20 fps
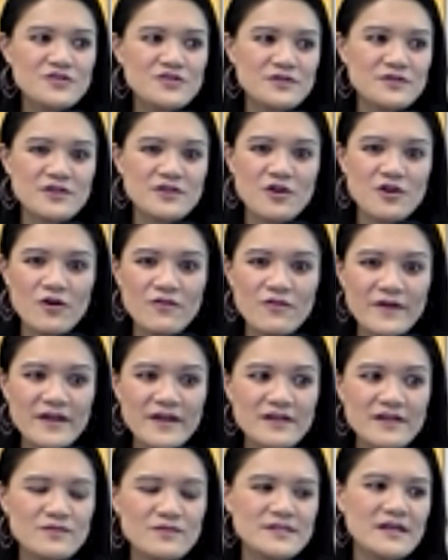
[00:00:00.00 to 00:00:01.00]
During
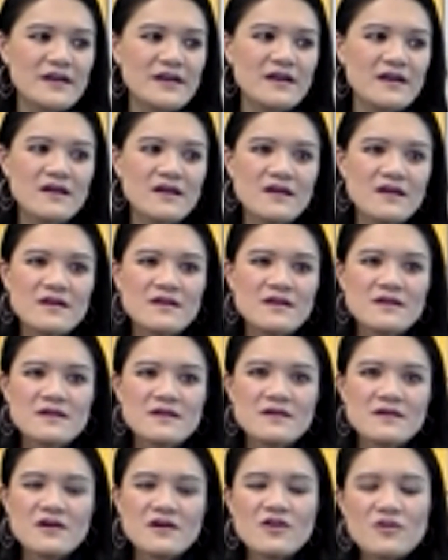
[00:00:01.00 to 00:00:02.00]
COVID, it was like,
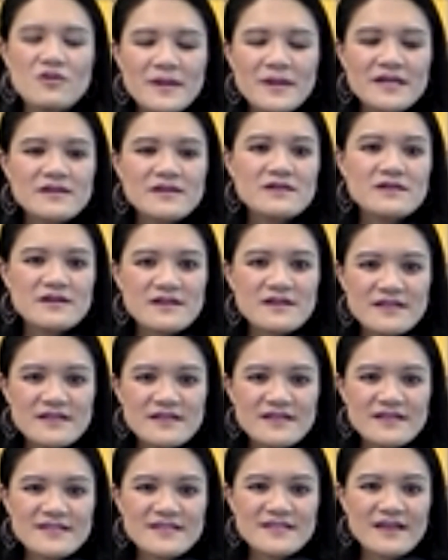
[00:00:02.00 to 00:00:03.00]
oh my
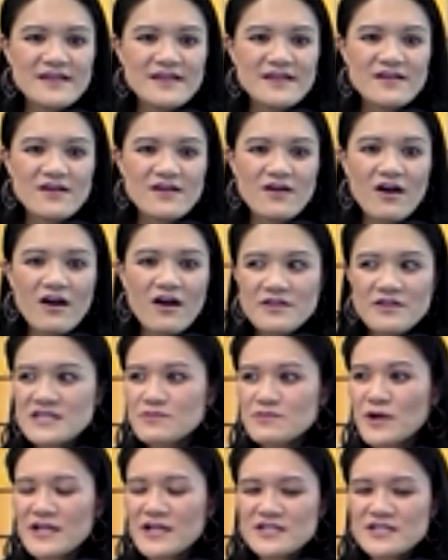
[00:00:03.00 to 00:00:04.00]
goodness, like all
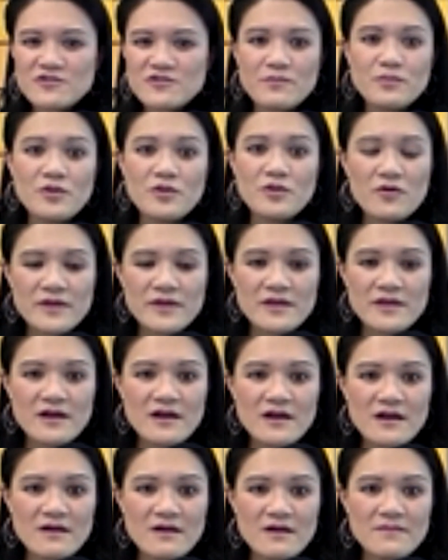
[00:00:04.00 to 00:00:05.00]
these prices are blowing
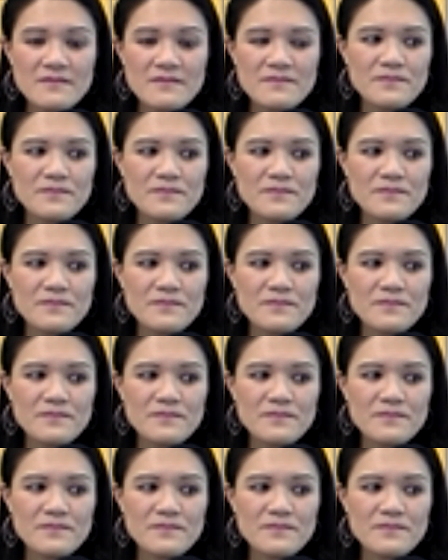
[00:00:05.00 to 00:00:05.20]
up,